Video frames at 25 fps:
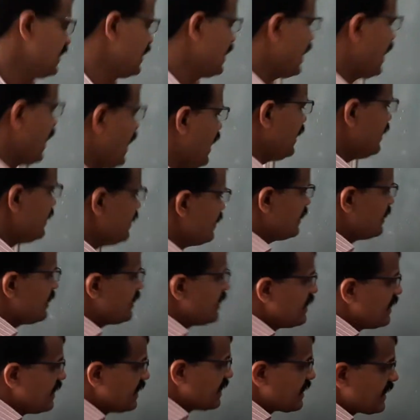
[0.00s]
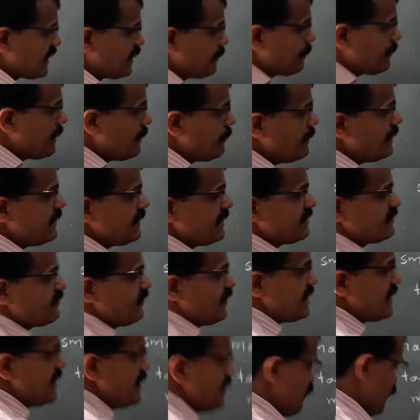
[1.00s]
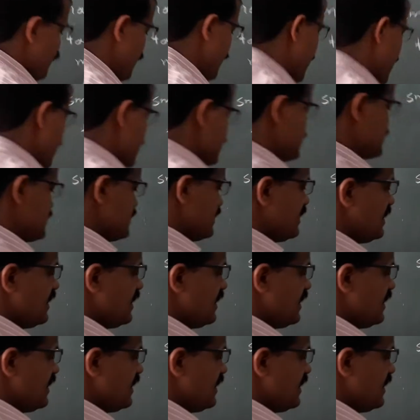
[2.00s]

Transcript: And repayment is very difficult.